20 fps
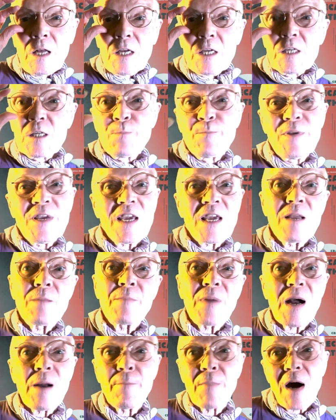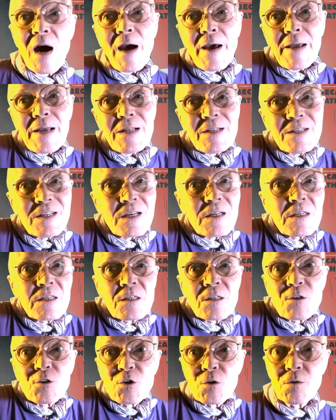speaking my mind
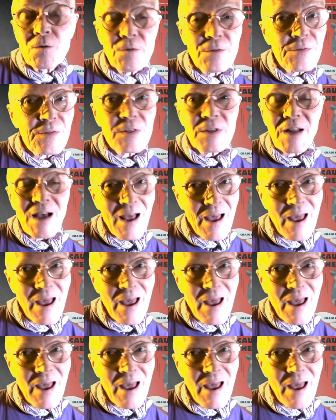and the truth that I